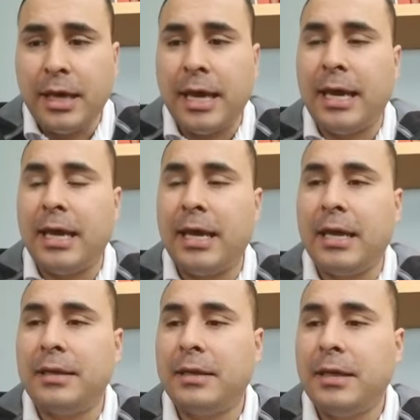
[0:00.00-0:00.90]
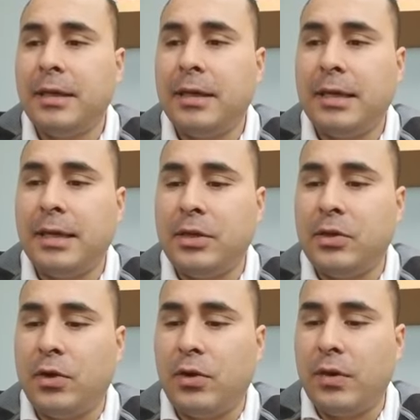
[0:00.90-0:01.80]
And you
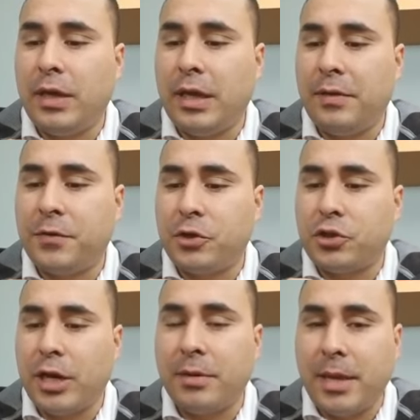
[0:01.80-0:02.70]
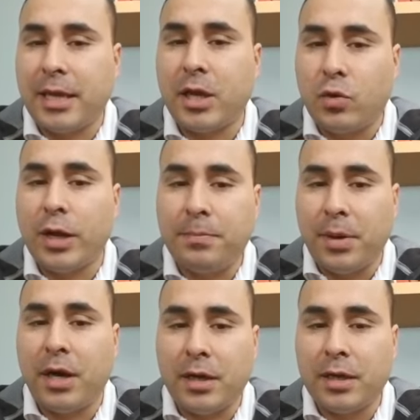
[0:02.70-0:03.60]
know, if you're trying to make a quick
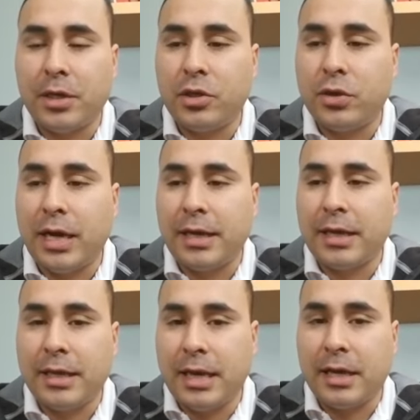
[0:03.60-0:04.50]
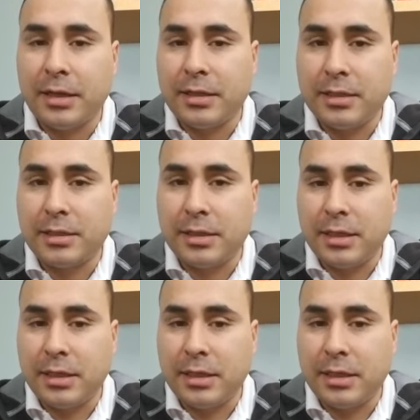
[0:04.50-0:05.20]
buck, you got to get out of this